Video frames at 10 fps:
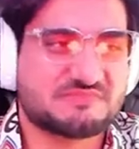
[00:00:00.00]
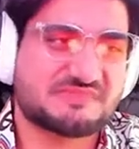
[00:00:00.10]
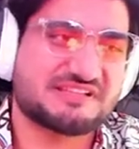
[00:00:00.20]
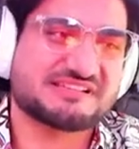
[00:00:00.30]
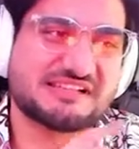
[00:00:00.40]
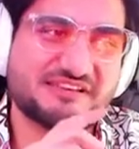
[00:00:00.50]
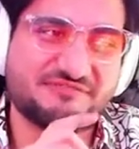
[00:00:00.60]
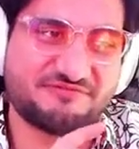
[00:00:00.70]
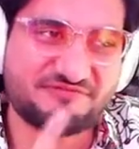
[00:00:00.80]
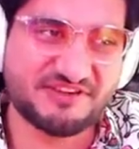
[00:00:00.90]
It's a
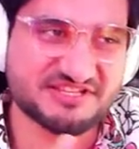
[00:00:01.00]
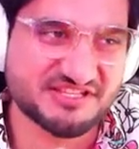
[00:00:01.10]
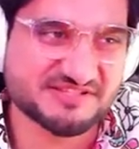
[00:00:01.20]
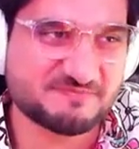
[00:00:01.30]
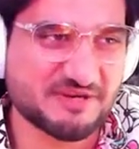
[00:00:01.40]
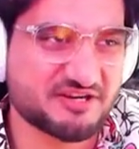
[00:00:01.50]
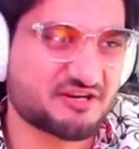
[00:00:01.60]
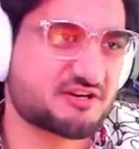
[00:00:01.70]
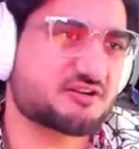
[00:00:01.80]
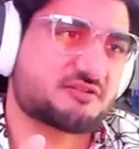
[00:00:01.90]
fidget
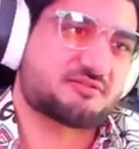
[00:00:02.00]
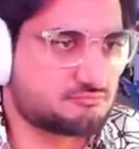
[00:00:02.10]
spinner.